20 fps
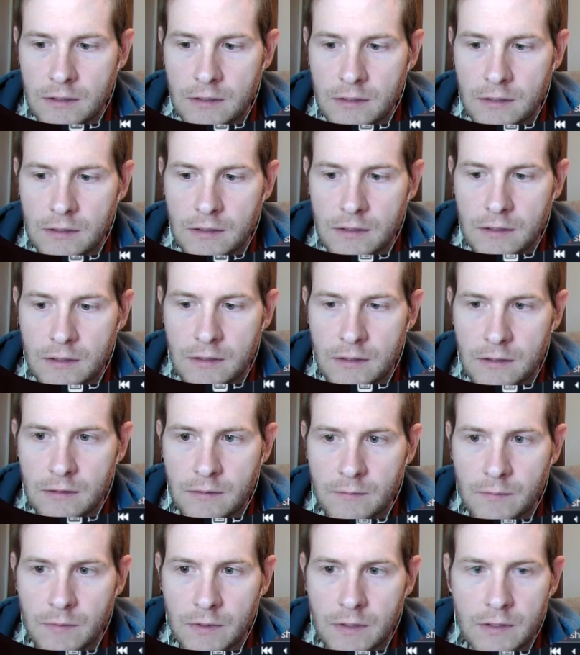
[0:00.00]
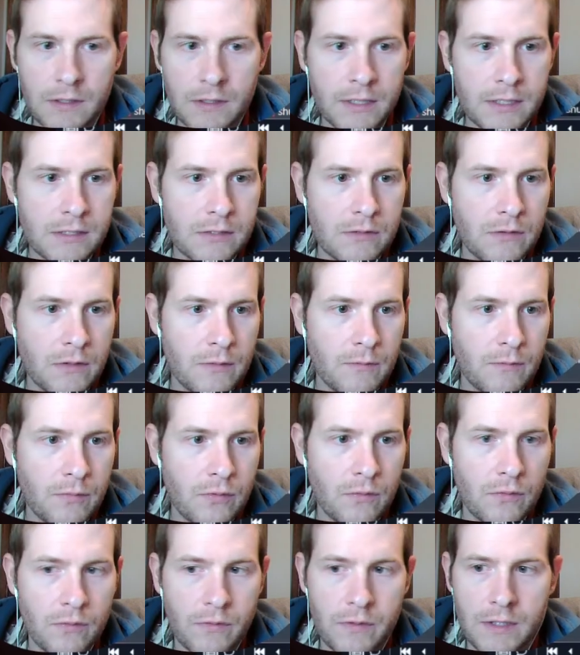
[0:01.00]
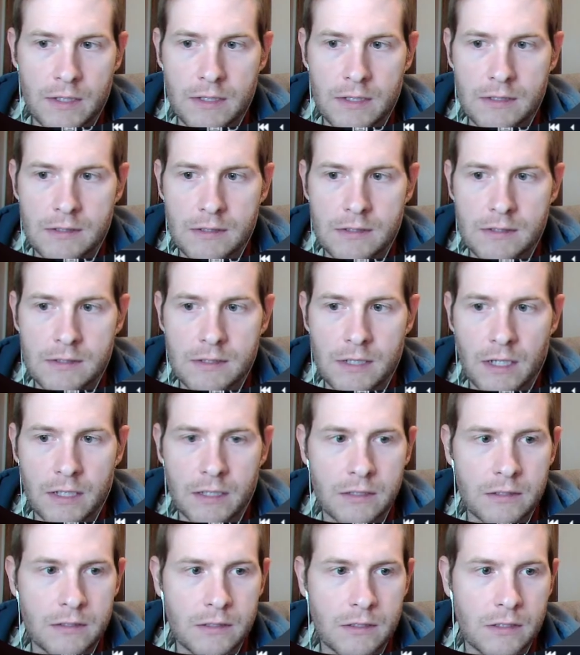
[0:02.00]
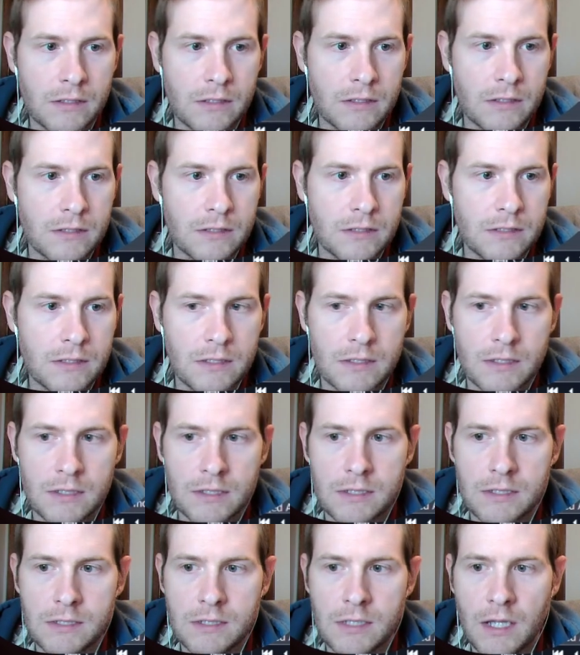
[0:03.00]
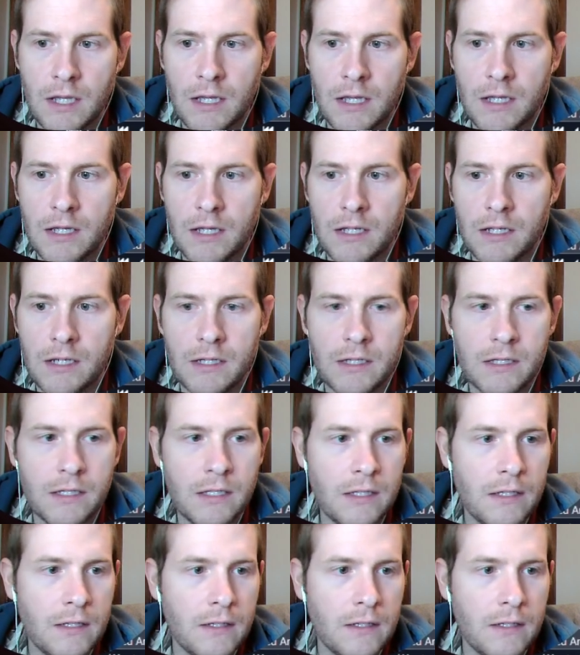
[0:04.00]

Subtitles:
Let's go ahead and pull these suckers to the side.